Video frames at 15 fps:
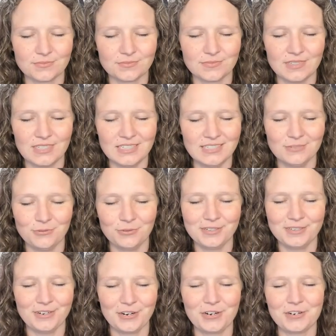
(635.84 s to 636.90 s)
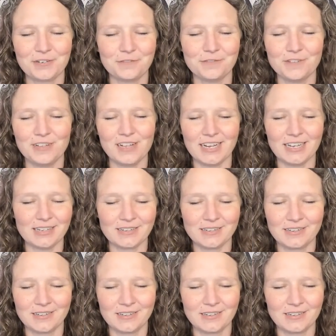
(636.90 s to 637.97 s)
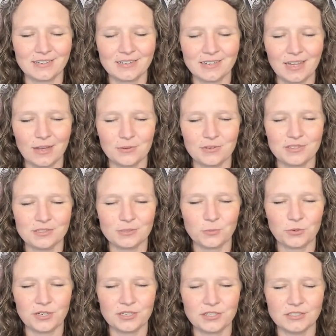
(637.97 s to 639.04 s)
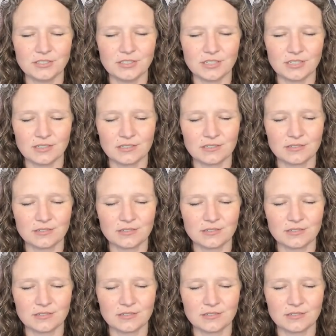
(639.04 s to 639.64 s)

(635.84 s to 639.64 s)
He wouldn't hurt a fly. Not with his pointer stick.